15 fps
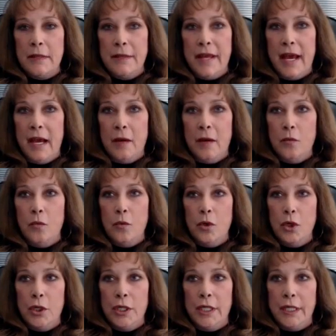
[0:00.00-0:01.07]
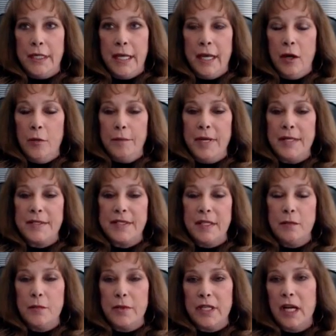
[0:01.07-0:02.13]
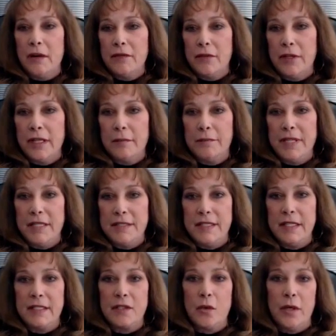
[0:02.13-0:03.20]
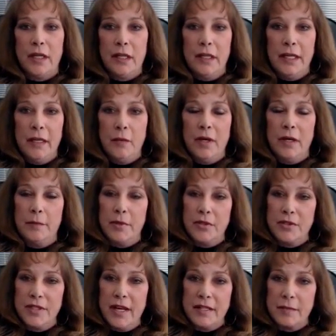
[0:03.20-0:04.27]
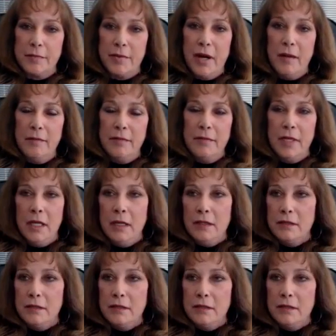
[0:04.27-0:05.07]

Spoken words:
That would help us in recovering PCs quickly when a person has a problem.